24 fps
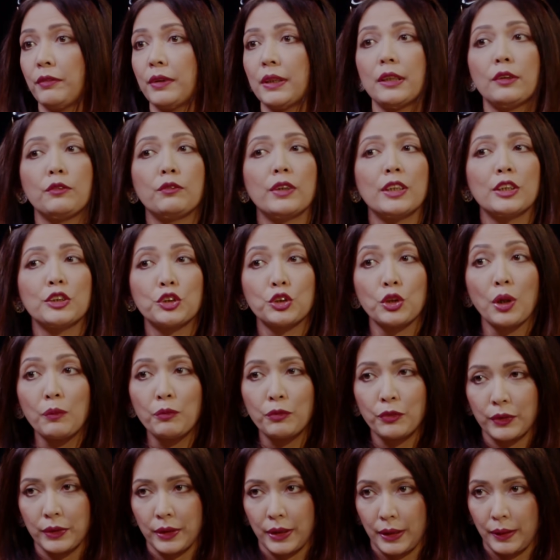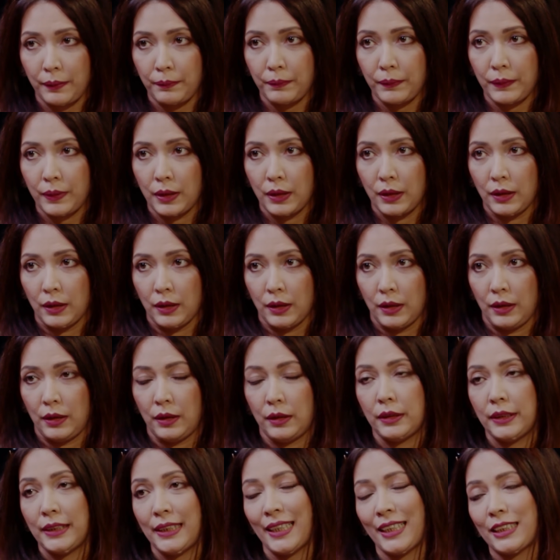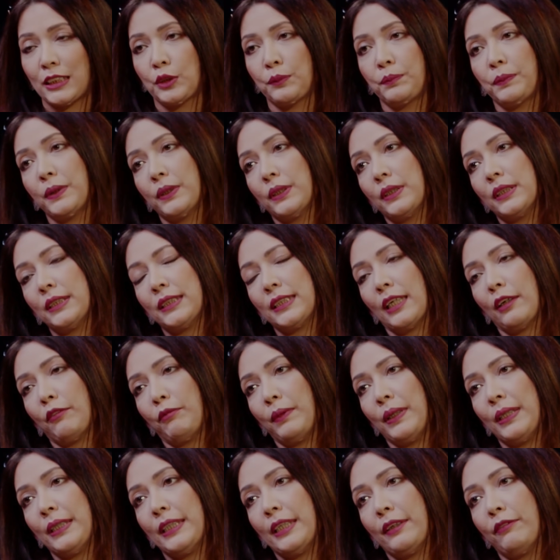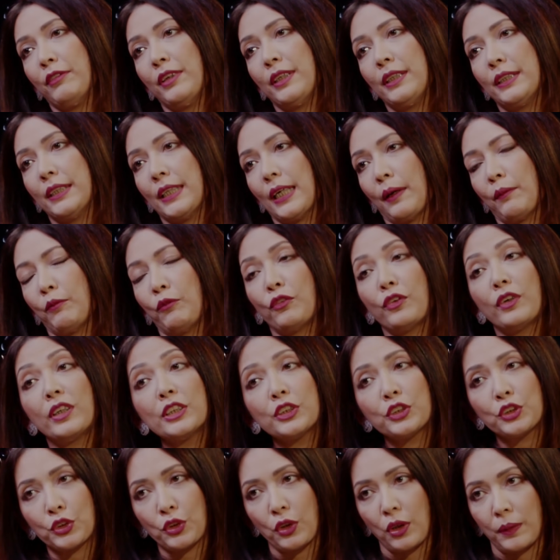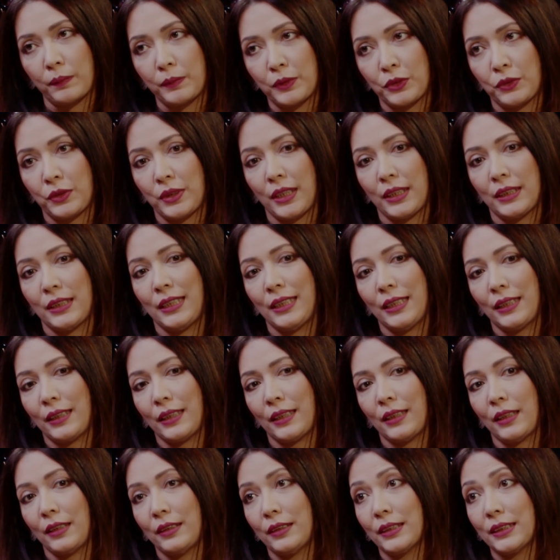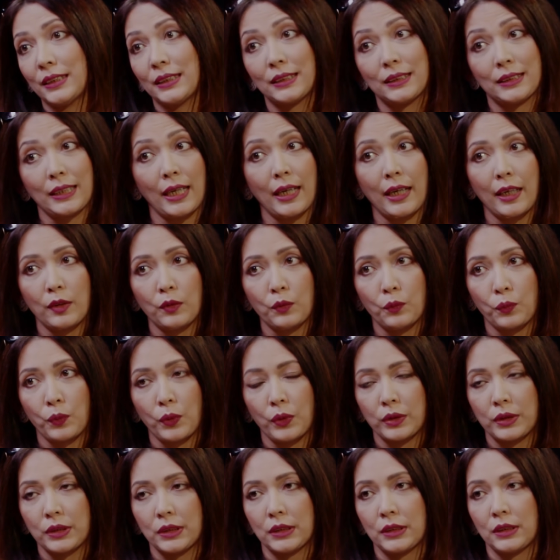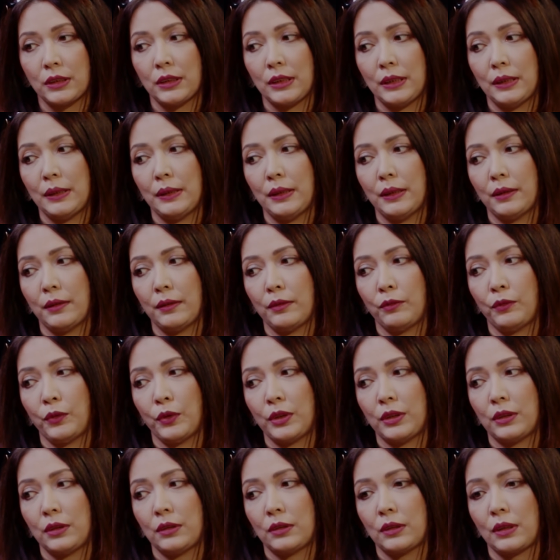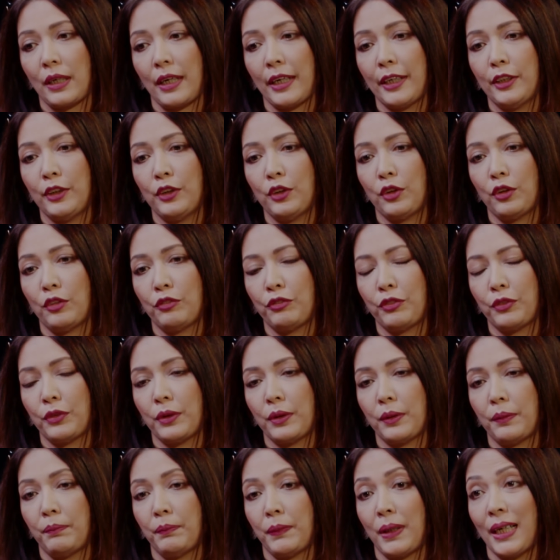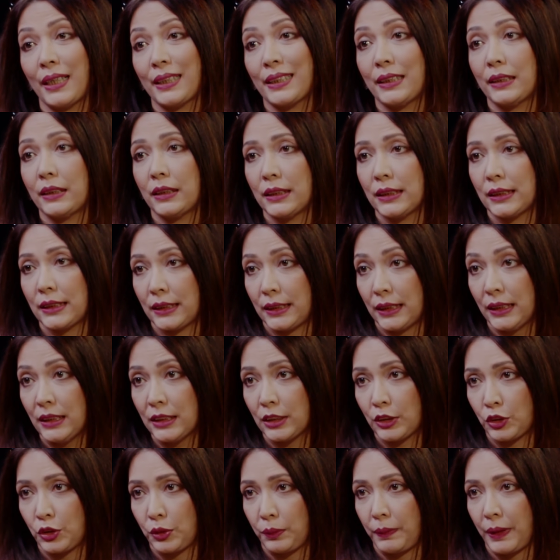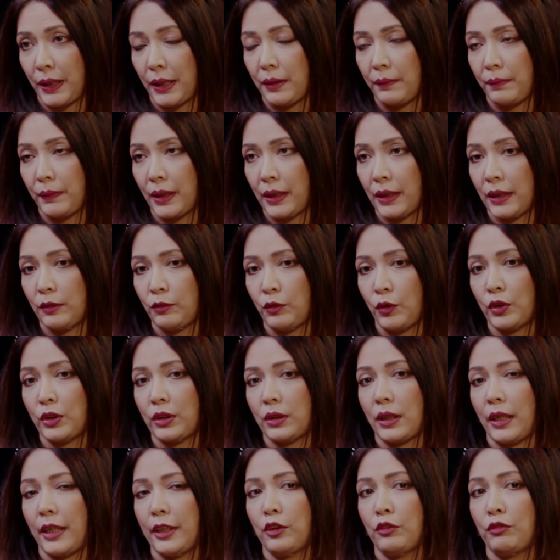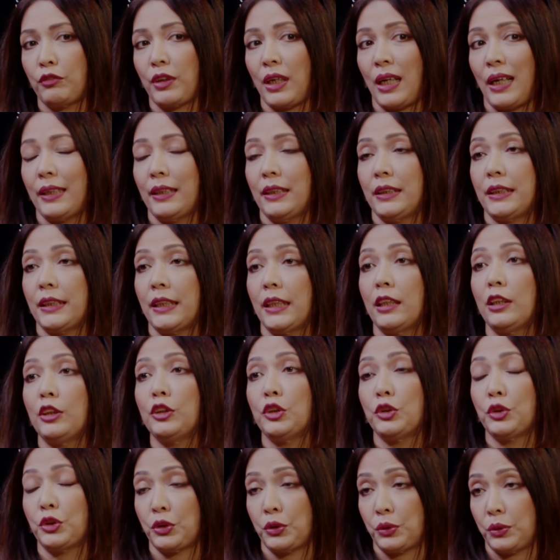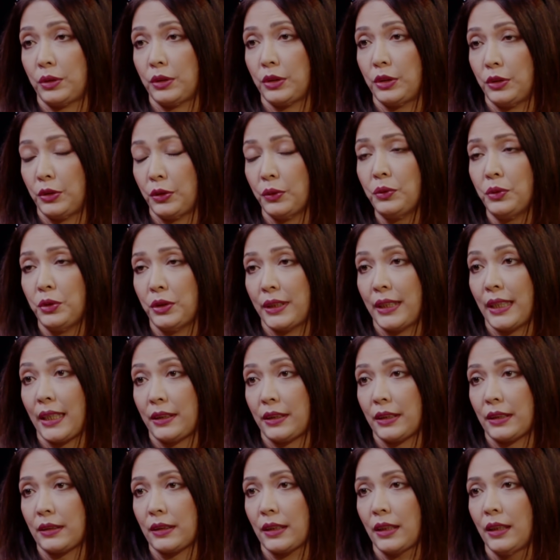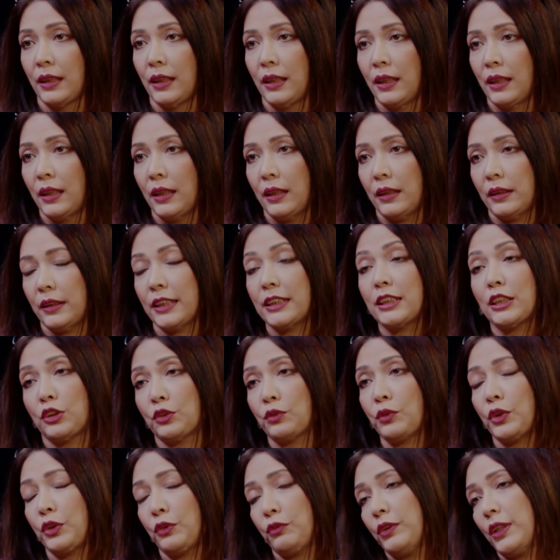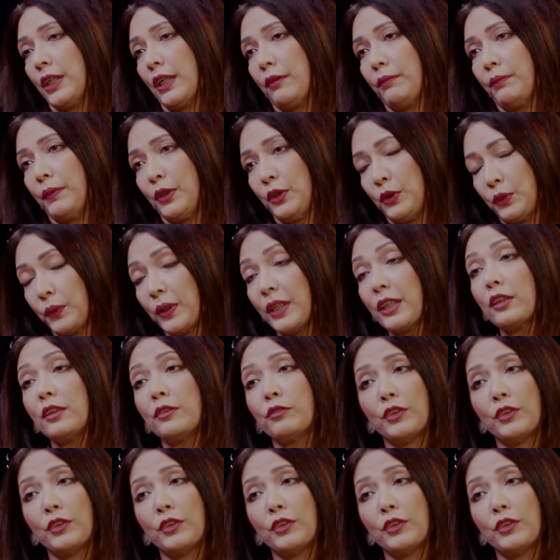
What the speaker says: did workshop for them. The experts have been giving them workshops so that they can understand what kind of market is this, Dubai, and what kind of clientele you should, get it. This is what we have been doing in